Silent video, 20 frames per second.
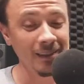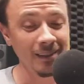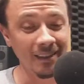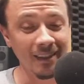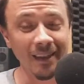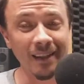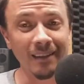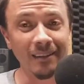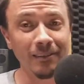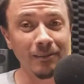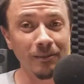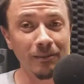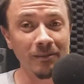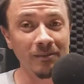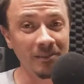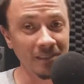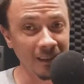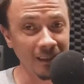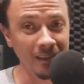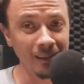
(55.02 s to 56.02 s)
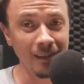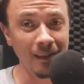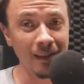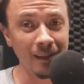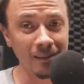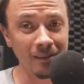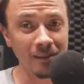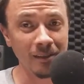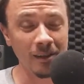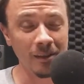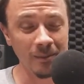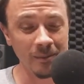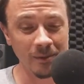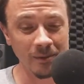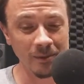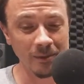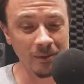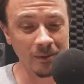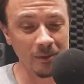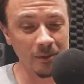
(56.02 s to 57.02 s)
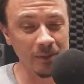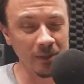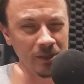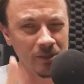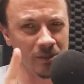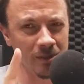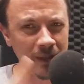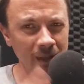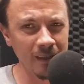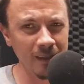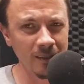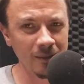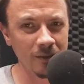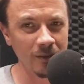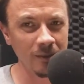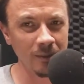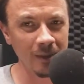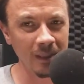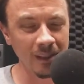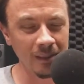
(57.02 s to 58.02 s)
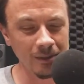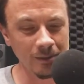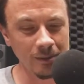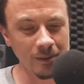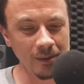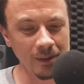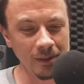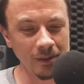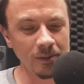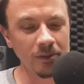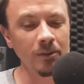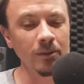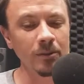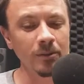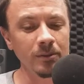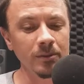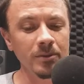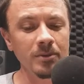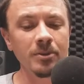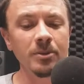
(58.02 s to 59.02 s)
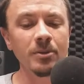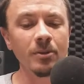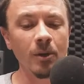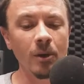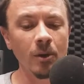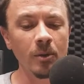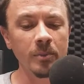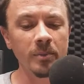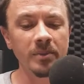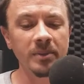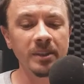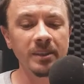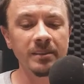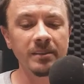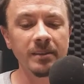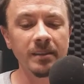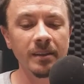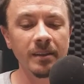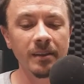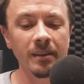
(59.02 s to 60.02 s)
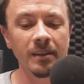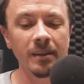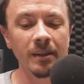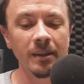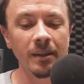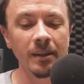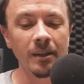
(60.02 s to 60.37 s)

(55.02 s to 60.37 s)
yes, seen a lot come through, but trying to read to these students and hope that